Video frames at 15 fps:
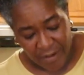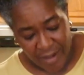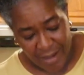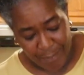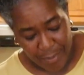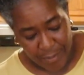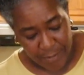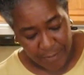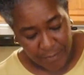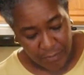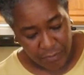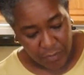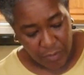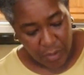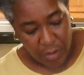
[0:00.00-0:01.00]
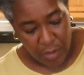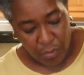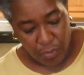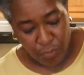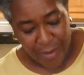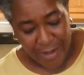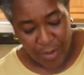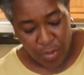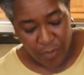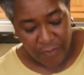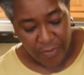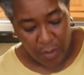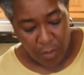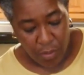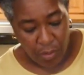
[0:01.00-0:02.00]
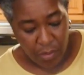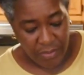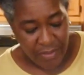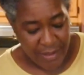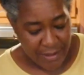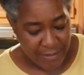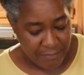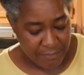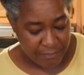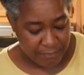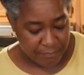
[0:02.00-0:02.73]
cup right over the whole thing.